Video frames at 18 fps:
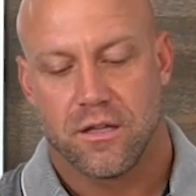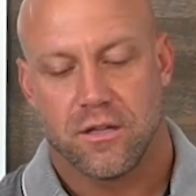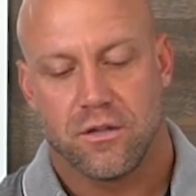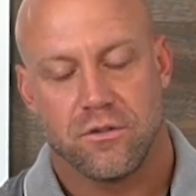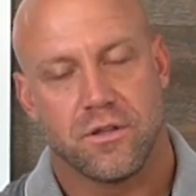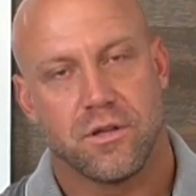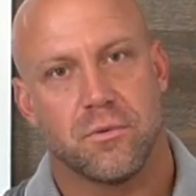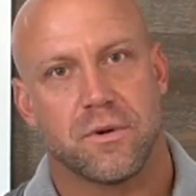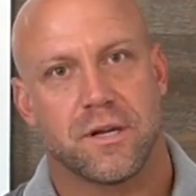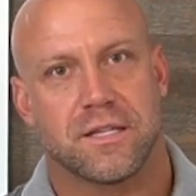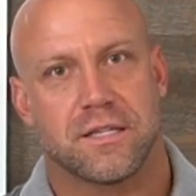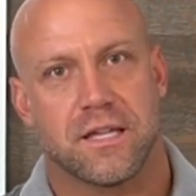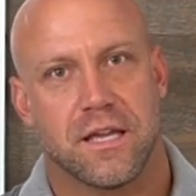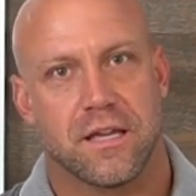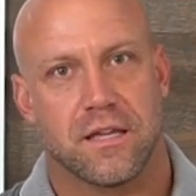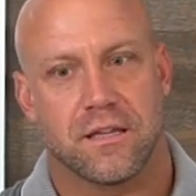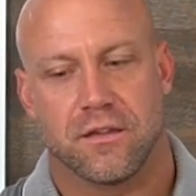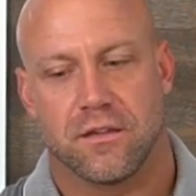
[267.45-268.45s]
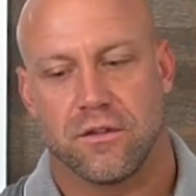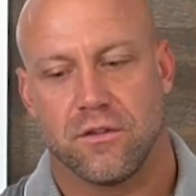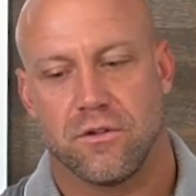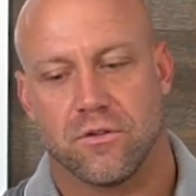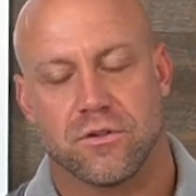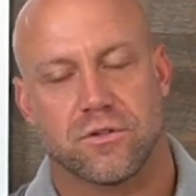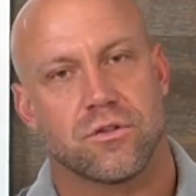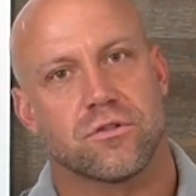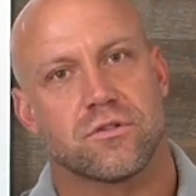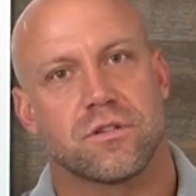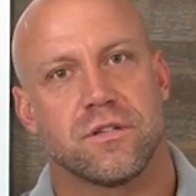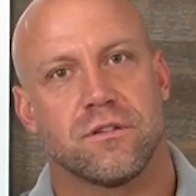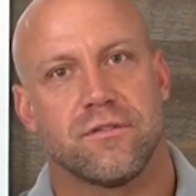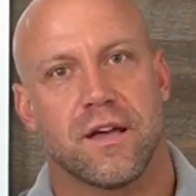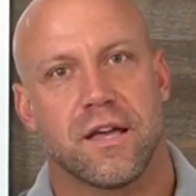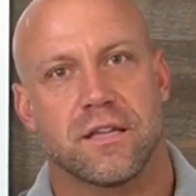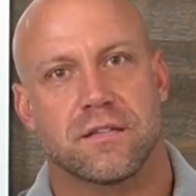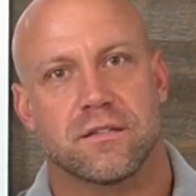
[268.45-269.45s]
You then want to take your insertion
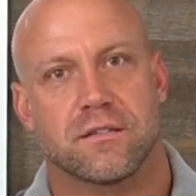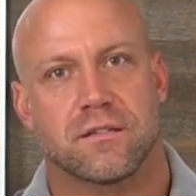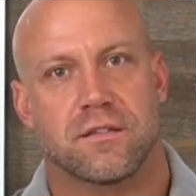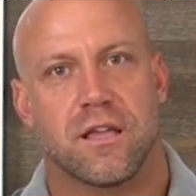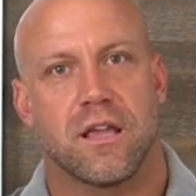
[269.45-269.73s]
device